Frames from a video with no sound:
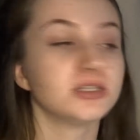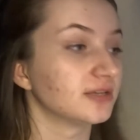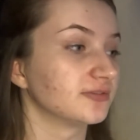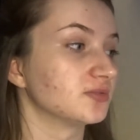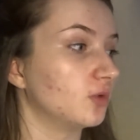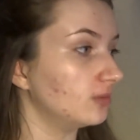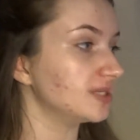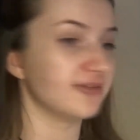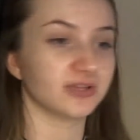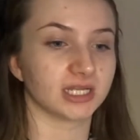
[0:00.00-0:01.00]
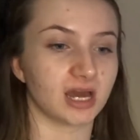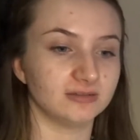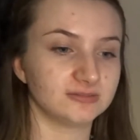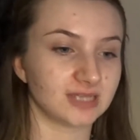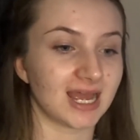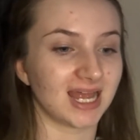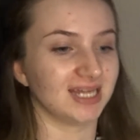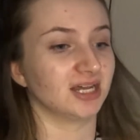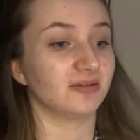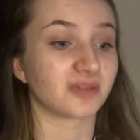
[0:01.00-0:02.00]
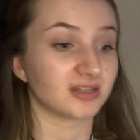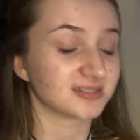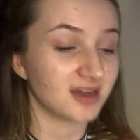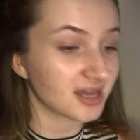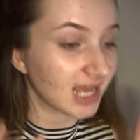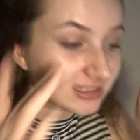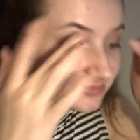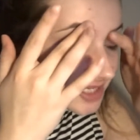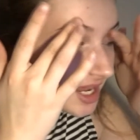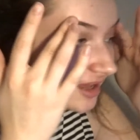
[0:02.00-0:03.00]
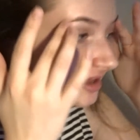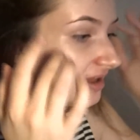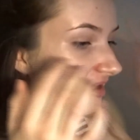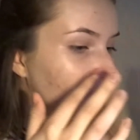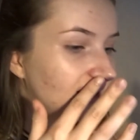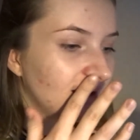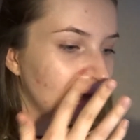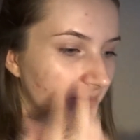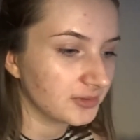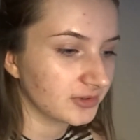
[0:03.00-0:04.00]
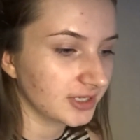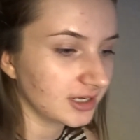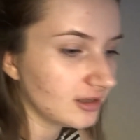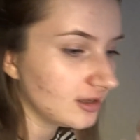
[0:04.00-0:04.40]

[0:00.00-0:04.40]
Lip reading: I've just wiped everything off and I've got to start again. How annoying.